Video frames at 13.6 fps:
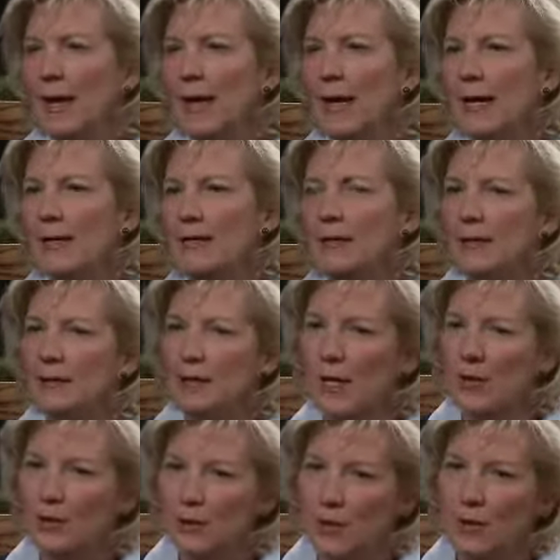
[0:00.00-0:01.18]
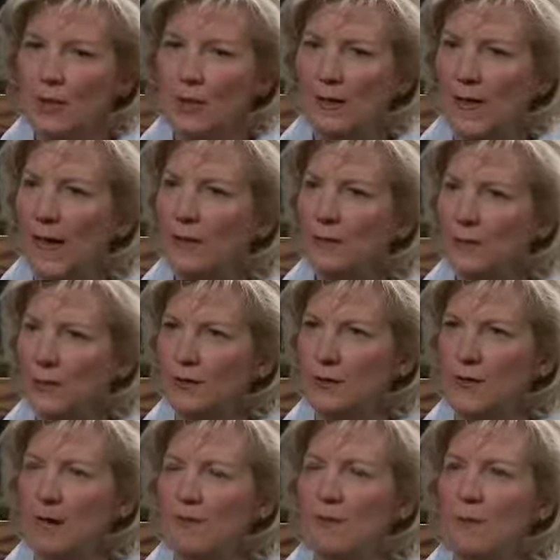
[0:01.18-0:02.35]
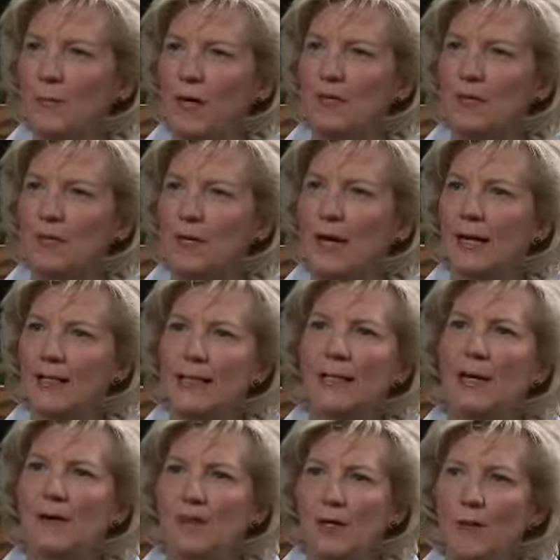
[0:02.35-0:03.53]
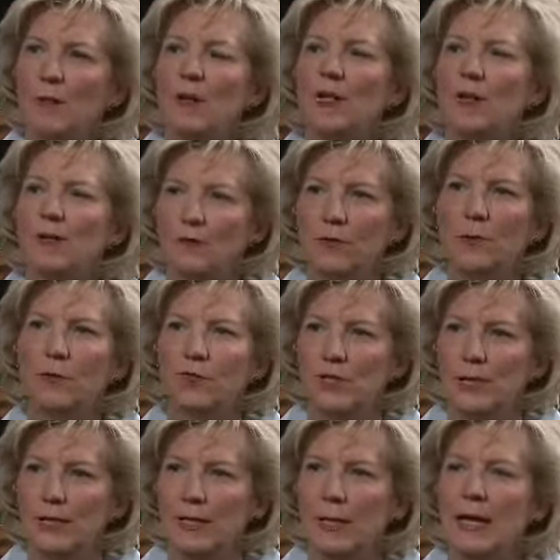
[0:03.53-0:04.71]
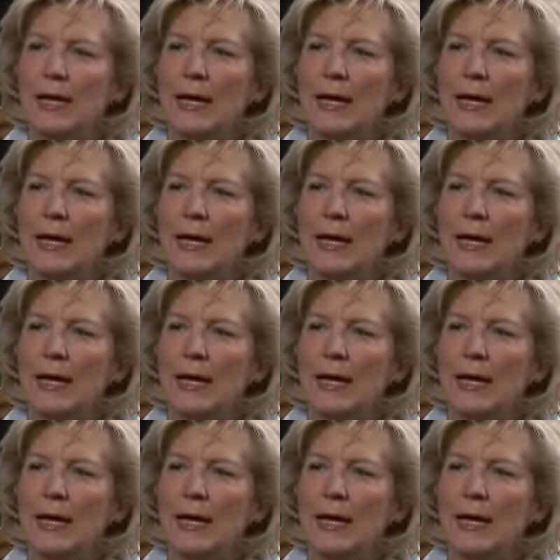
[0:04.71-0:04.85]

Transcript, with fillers: And, and so it allows us to have the best idea of government and flourishing.